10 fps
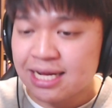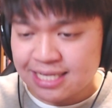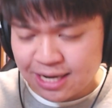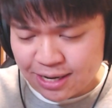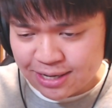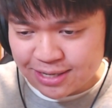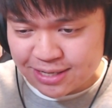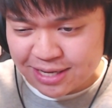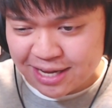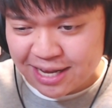
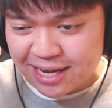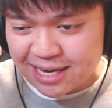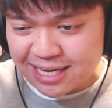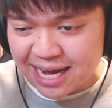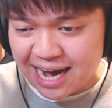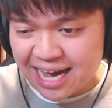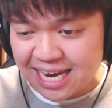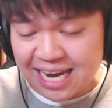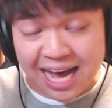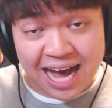called
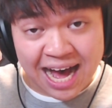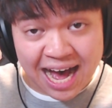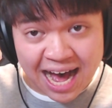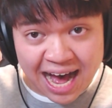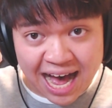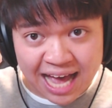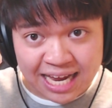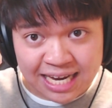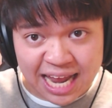9i.